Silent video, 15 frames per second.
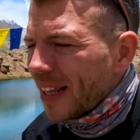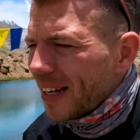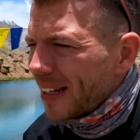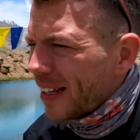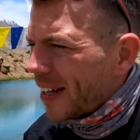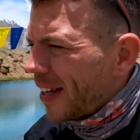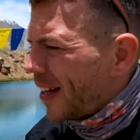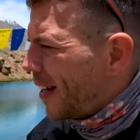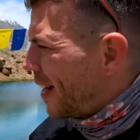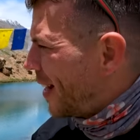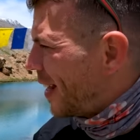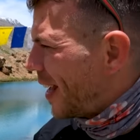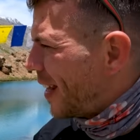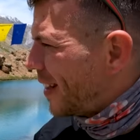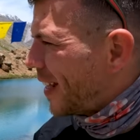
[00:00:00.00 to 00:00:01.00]
then
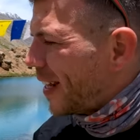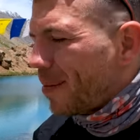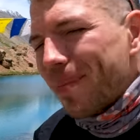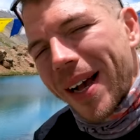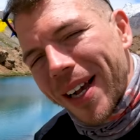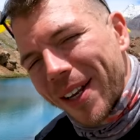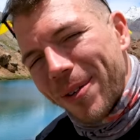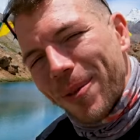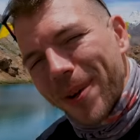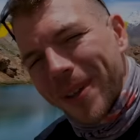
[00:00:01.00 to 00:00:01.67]
back on the